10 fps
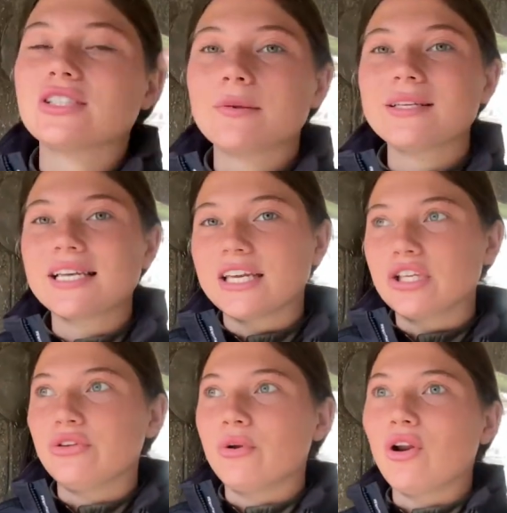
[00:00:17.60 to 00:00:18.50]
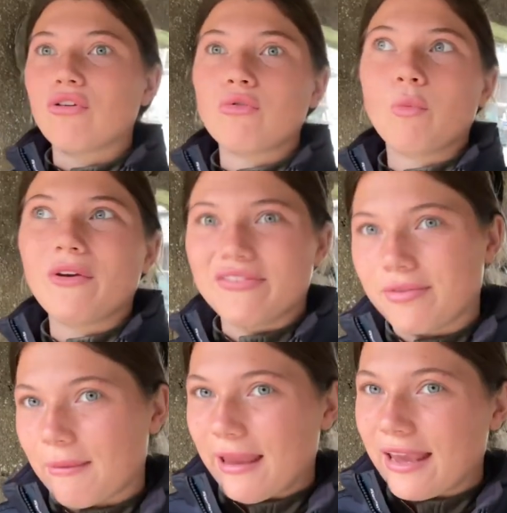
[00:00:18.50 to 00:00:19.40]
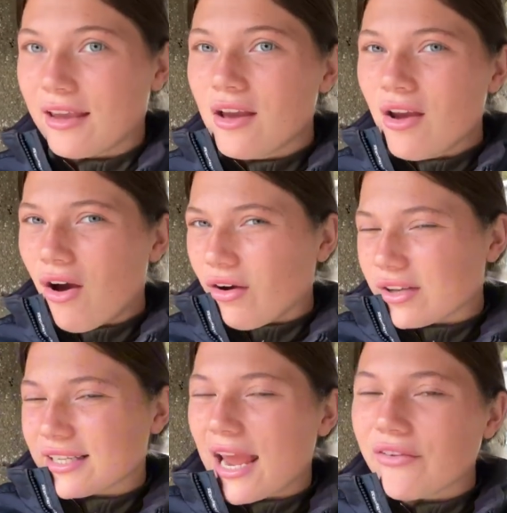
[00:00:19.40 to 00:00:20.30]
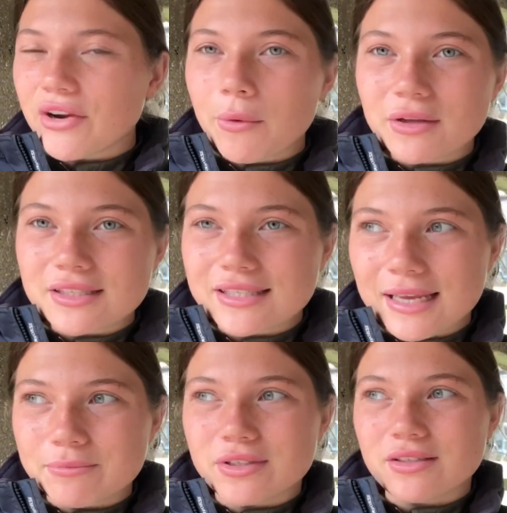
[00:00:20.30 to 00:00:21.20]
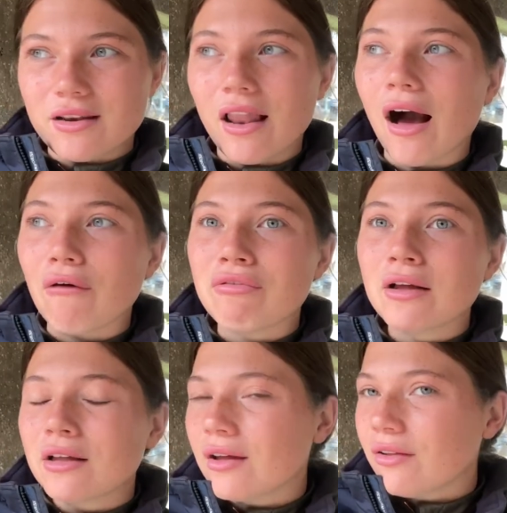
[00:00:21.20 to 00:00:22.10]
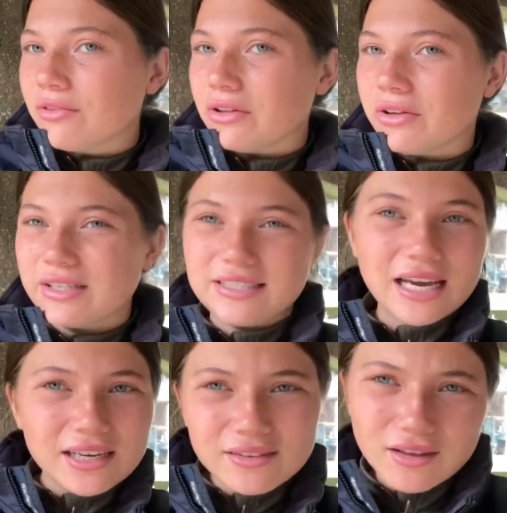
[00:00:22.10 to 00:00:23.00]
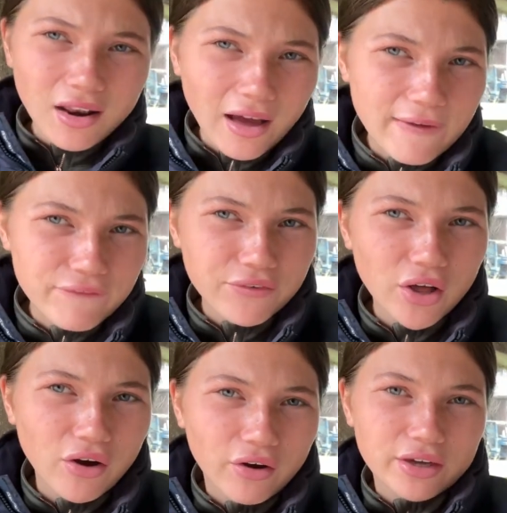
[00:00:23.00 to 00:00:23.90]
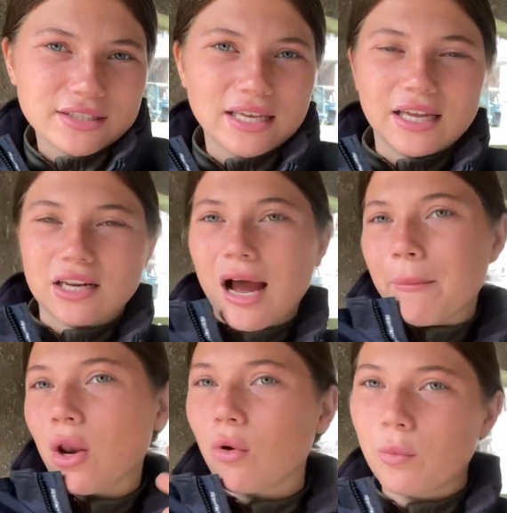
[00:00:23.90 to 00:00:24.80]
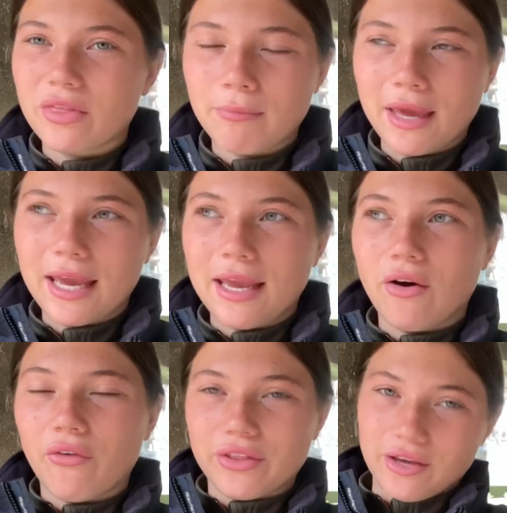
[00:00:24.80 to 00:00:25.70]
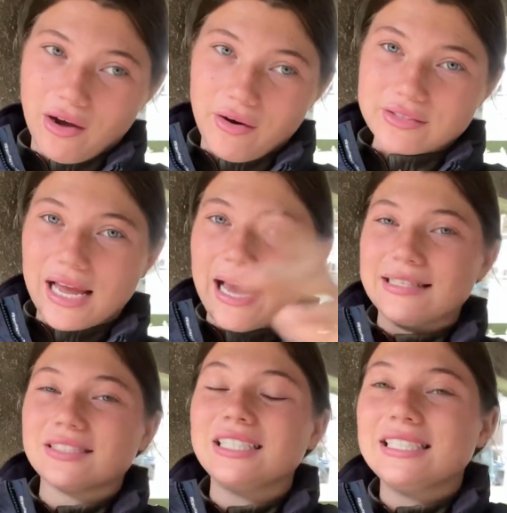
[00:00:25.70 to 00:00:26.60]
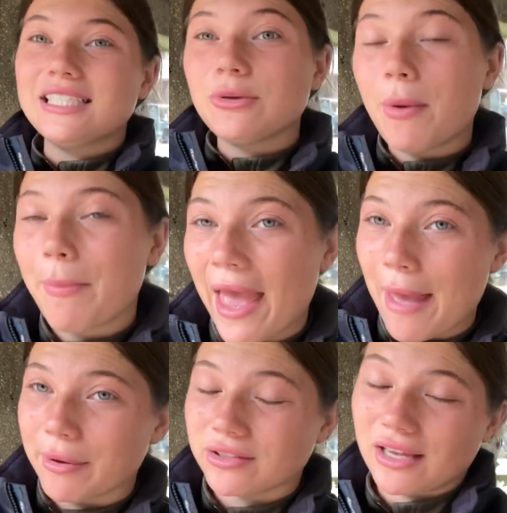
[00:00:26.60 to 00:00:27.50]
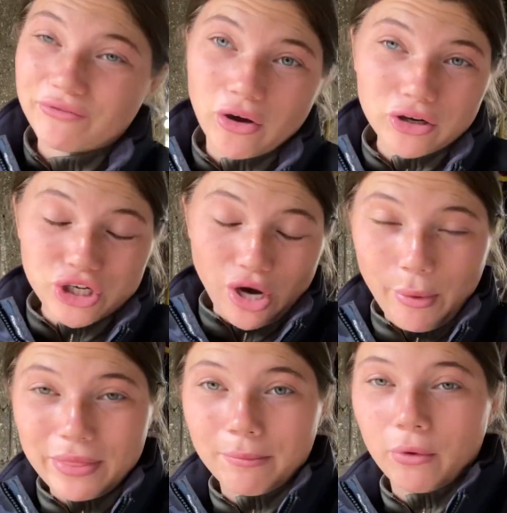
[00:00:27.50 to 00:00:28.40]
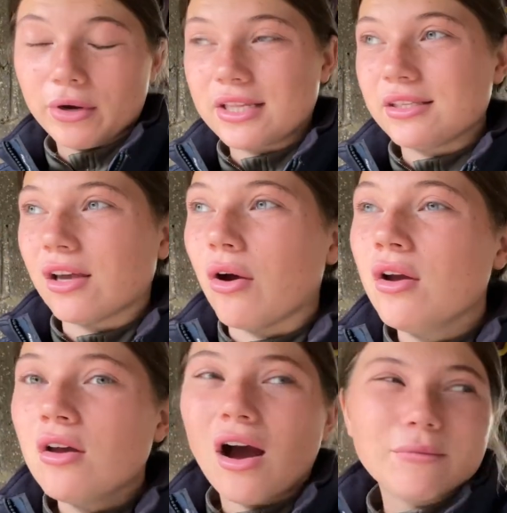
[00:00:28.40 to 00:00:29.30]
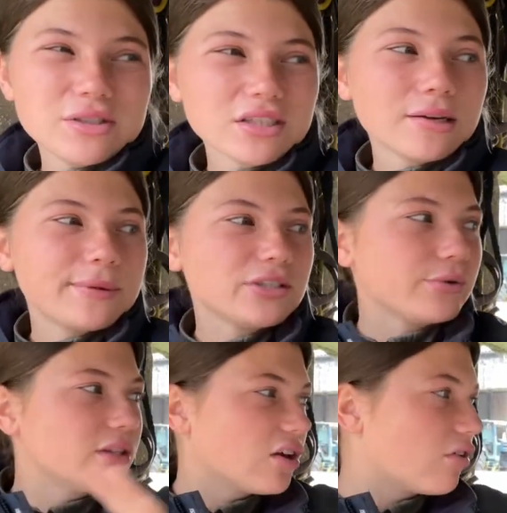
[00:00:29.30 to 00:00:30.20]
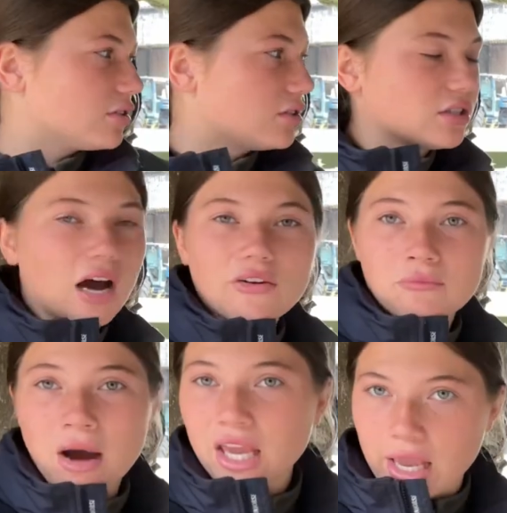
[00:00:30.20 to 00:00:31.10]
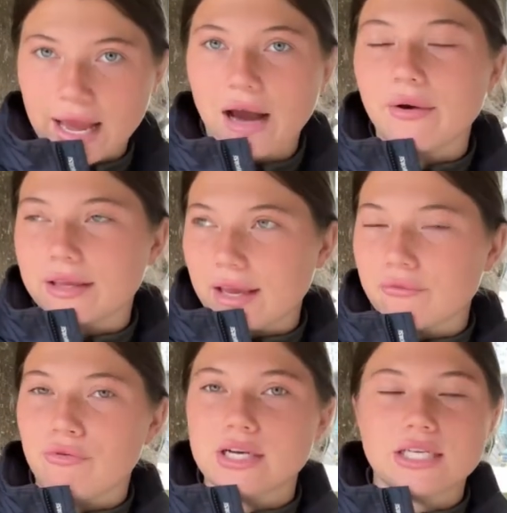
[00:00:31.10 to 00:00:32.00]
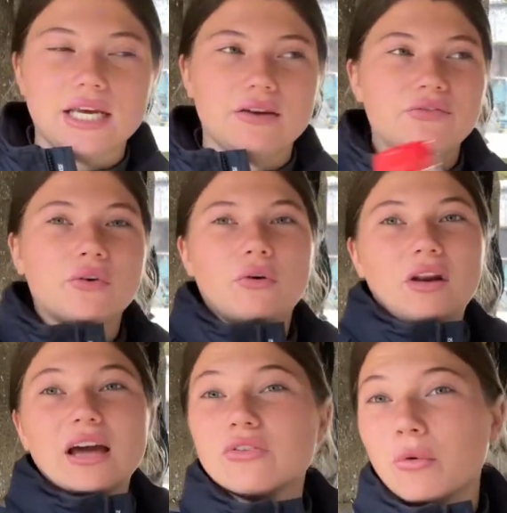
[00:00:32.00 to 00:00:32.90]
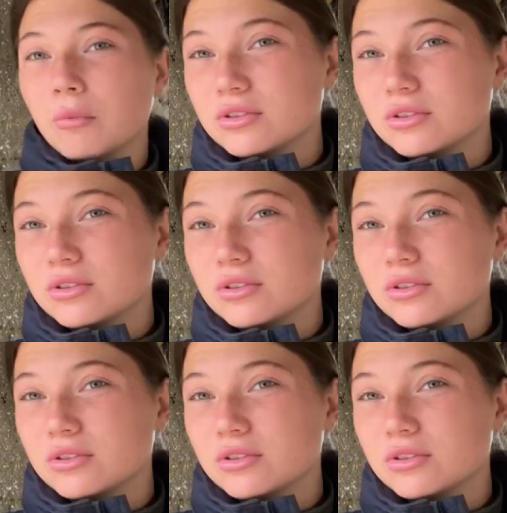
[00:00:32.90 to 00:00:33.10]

going to be taking you along with me because everyone seems to love the day in the life blogs and come along with me on the yard and I need to prepare because I've got a show in the morning so I'm just going to be doing the odd stuff mucking out and getting ready for like normal